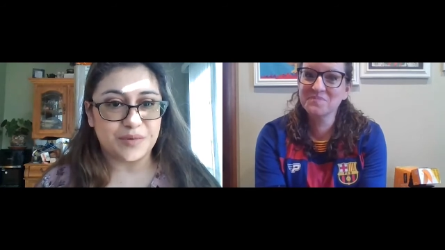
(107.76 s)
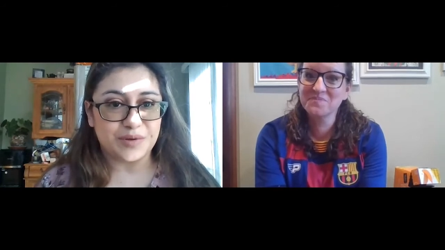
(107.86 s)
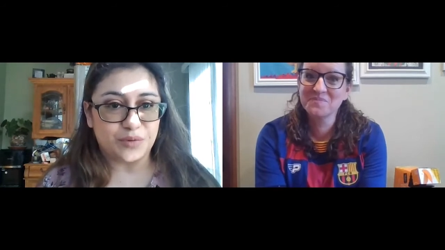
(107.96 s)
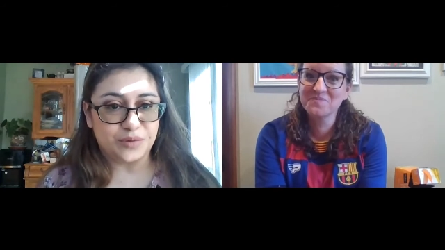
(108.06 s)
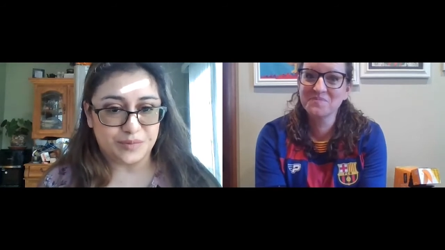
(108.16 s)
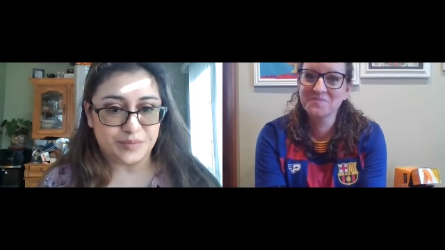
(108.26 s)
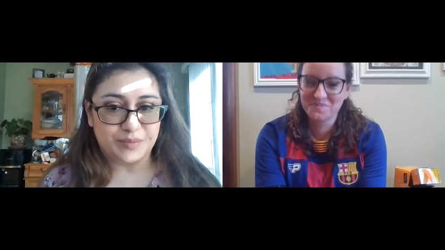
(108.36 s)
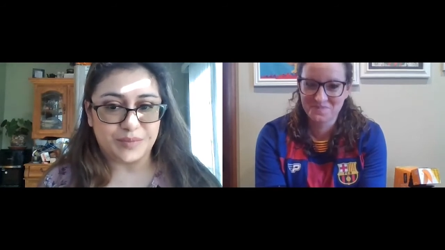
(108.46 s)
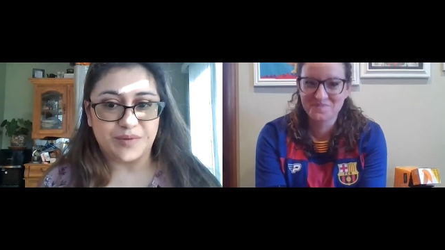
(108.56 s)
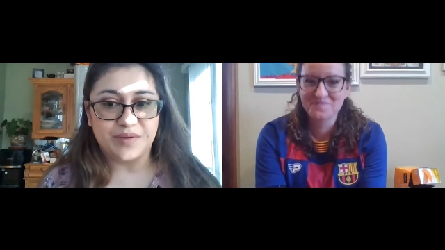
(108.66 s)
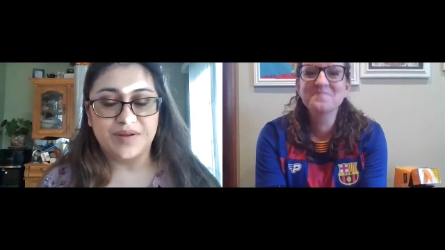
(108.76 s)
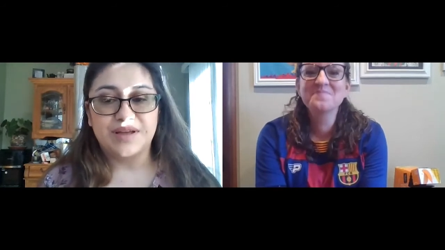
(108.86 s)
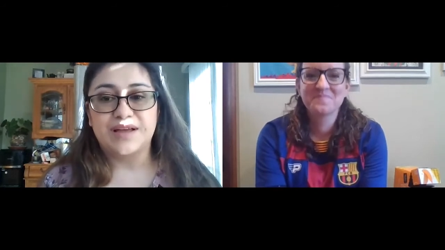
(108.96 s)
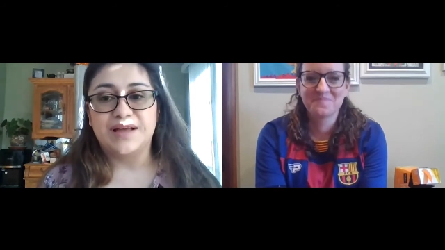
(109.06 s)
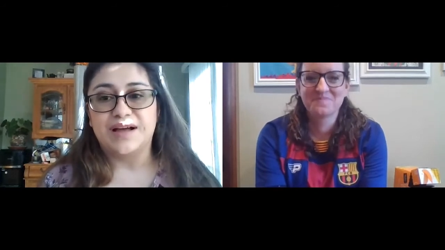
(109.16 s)
Speaker 1: with older people.
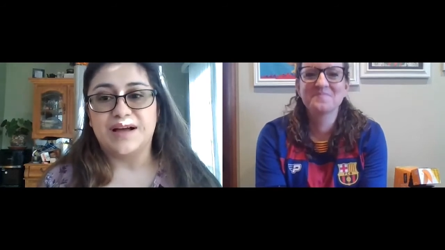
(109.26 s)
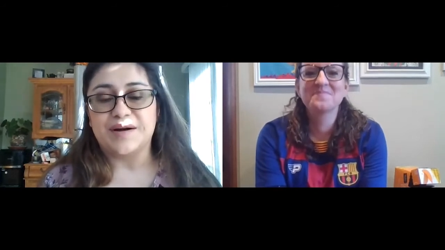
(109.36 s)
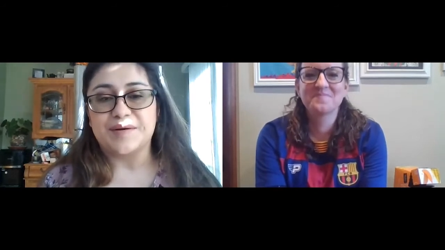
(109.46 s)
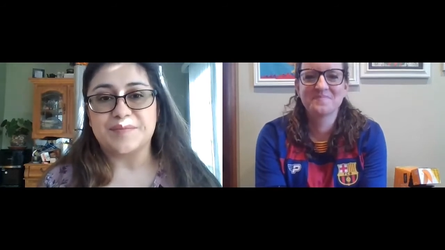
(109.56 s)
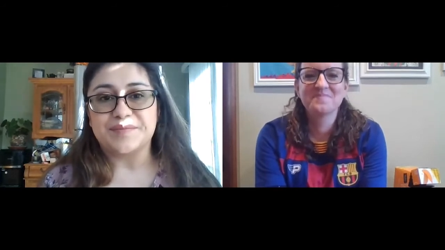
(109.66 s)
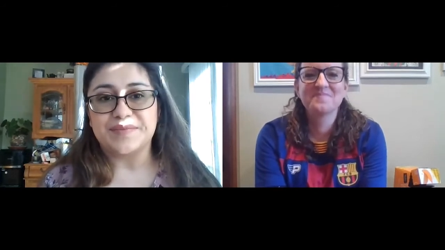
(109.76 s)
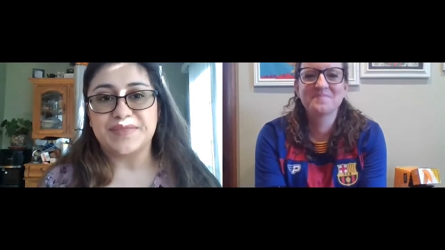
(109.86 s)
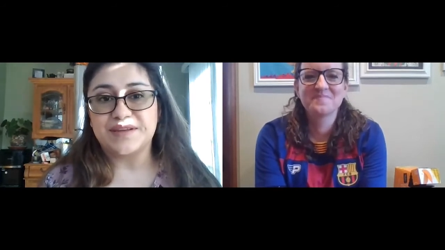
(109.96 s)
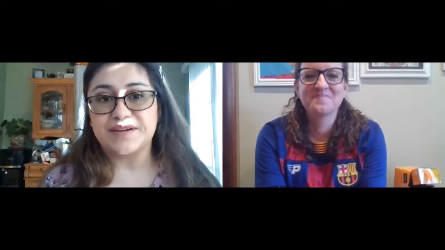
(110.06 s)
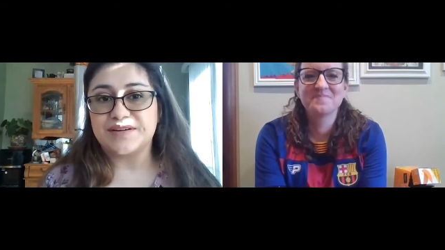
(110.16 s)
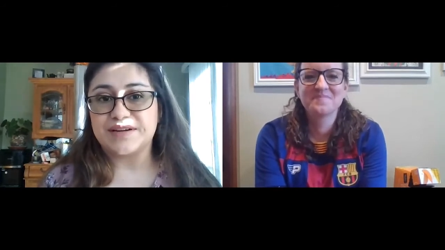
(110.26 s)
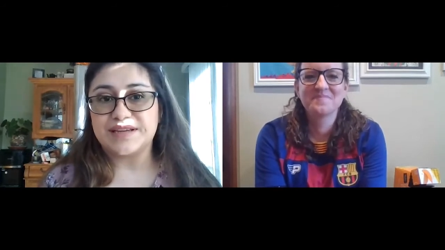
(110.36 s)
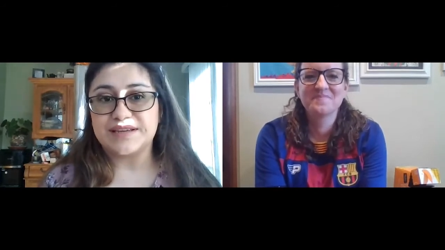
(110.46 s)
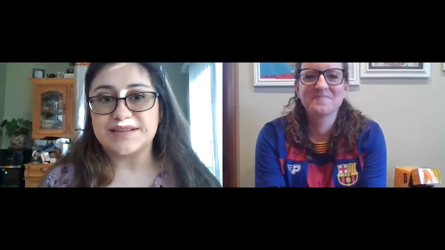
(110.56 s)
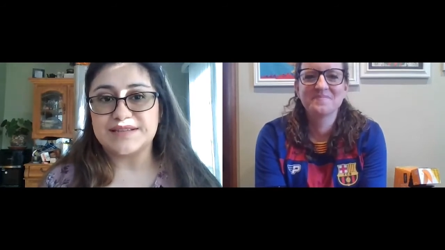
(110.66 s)
Um, there
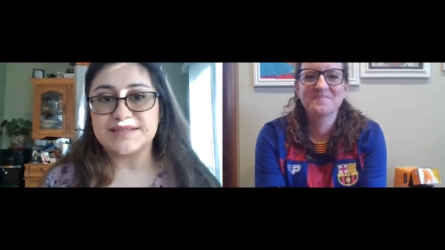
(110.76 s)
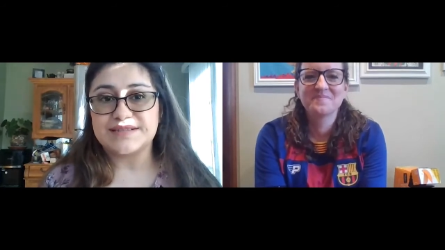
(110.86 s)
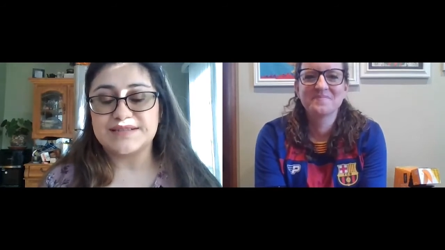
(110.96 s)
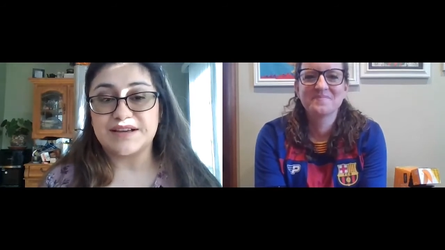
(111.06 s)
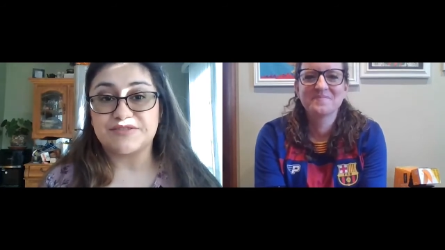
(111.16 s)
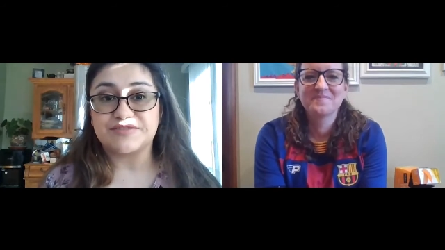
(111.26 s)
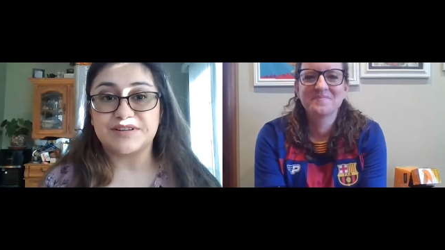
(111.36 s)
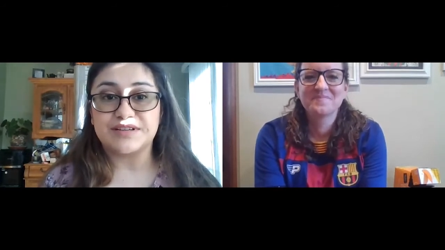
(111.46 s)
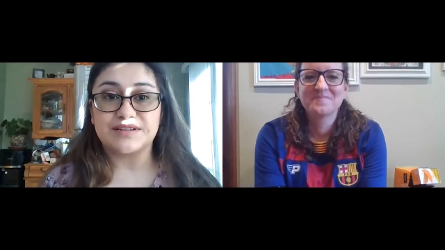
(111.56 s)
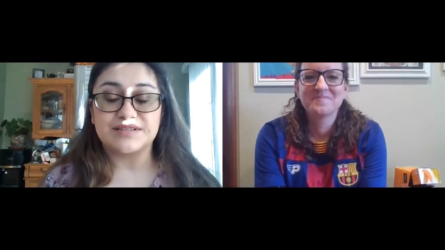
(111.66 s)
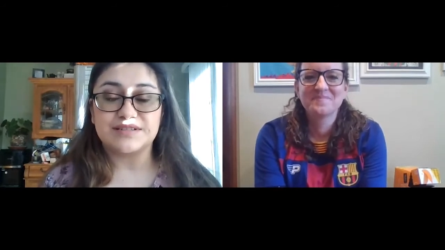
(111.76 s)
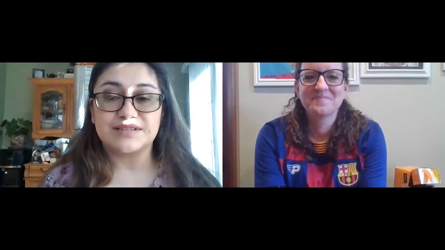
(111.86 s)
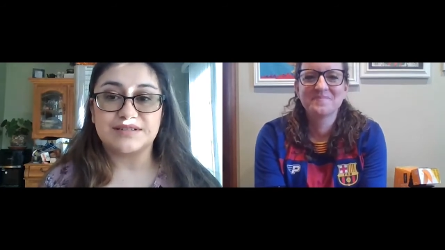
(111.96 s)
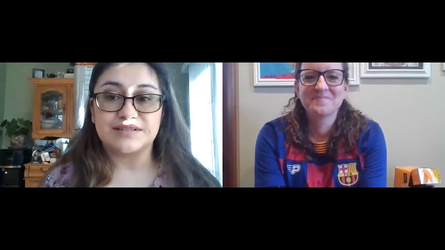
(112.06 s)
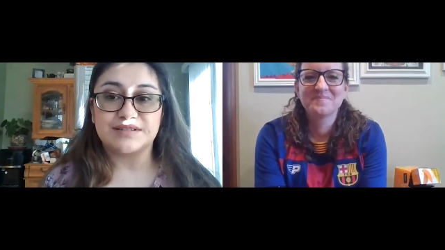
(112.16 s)
is different
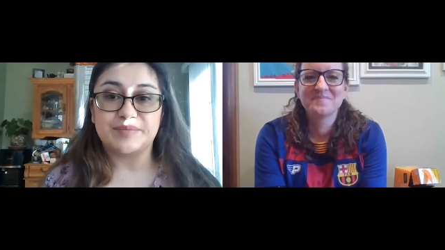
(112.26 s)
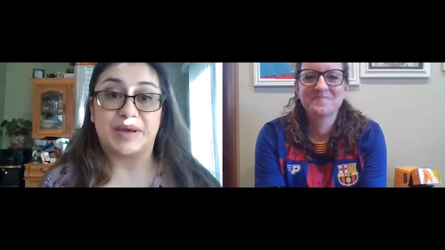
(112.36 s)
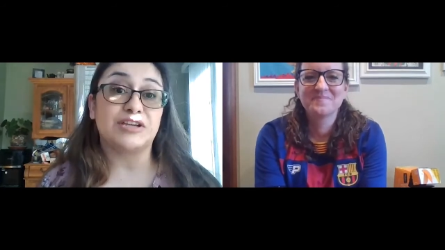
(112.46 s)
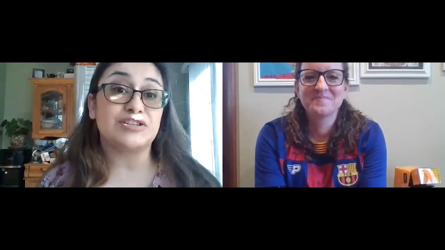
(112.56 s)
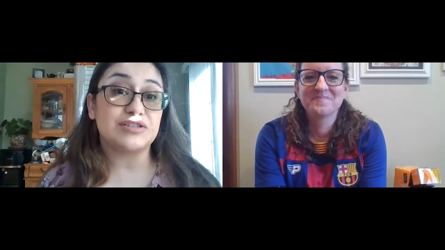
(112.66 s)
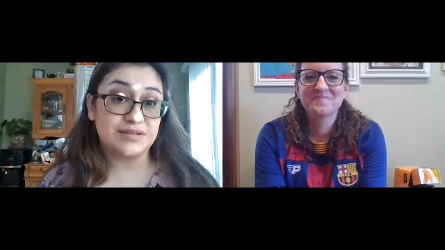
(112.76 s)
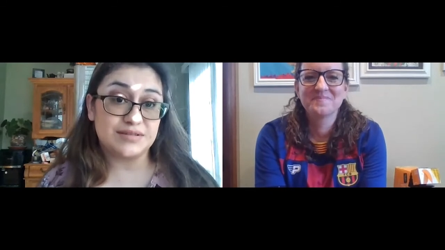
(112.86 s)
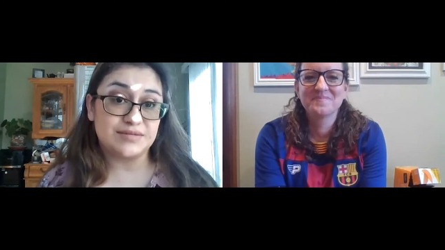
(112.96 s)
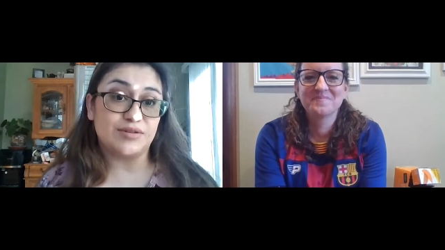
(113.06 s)
patients.